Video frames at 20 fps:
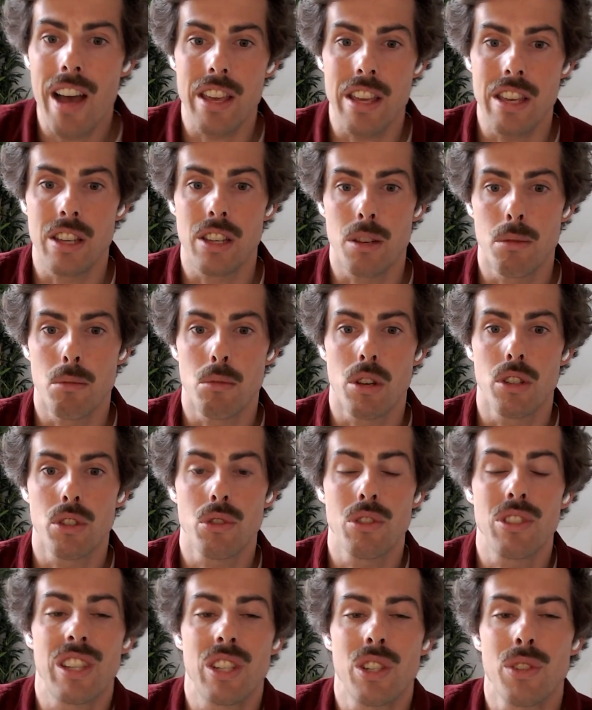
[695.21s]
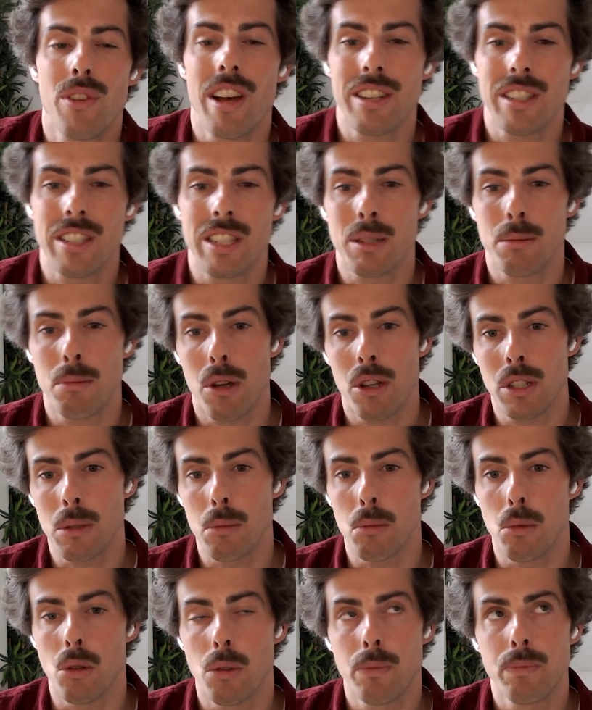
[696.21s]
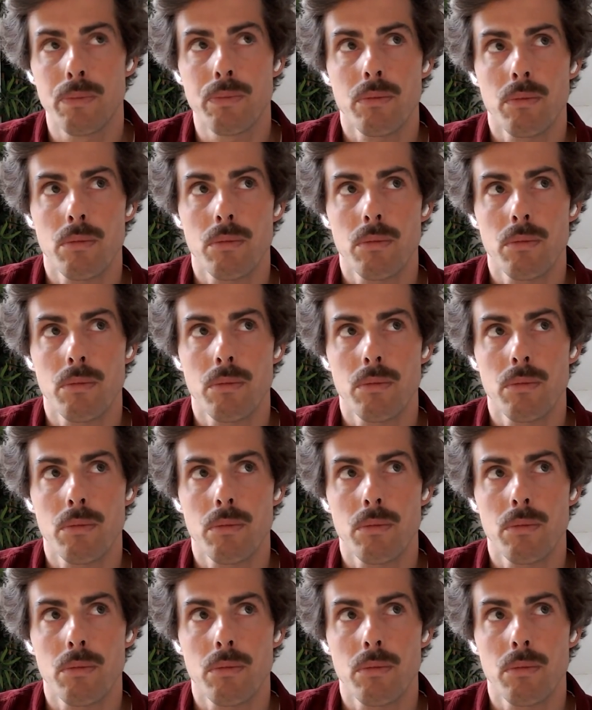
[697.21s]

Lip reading: income countries as fast as possible